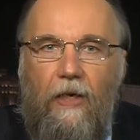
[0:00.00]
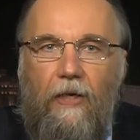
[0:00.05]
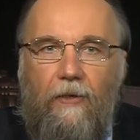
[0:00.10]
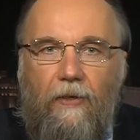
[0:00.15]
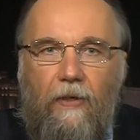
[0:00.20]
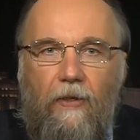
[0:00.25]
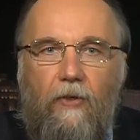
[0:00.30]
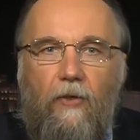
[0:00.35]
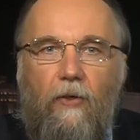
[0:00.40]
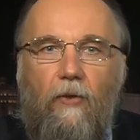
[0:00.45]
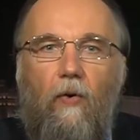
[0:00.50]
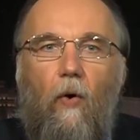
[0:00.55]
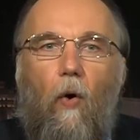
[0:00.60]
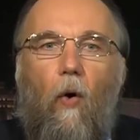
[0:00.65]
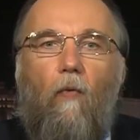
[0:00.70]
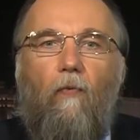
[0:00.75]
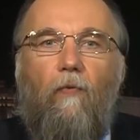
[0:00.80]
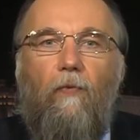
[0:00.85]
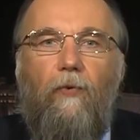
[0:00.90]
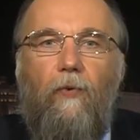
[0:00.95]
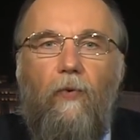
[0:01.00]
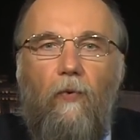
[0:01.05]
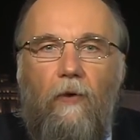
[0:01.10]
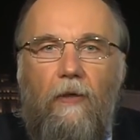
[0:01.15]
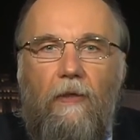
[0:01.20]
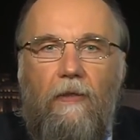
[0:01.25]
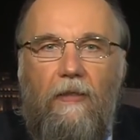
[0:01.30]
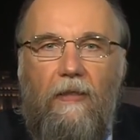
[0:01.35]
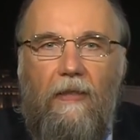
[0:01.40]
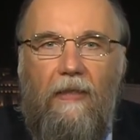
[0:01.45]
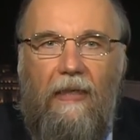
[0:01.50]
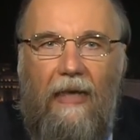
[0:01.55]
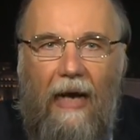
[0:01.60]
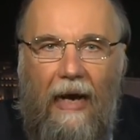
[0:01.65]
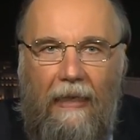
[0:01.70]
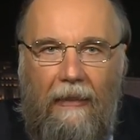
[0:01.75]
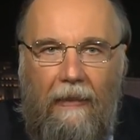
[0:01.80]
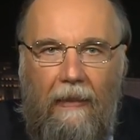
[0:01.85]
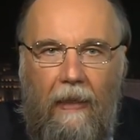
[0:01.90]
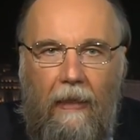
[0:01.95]
edition of Dugin's
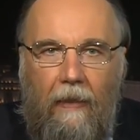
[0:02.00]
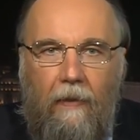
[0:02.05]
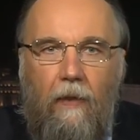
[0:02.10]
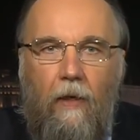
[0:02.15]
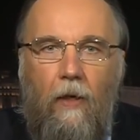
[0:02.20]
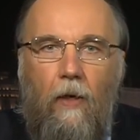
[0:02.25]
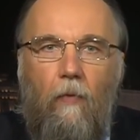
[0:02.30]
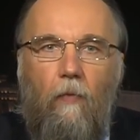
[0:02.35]
Guideline,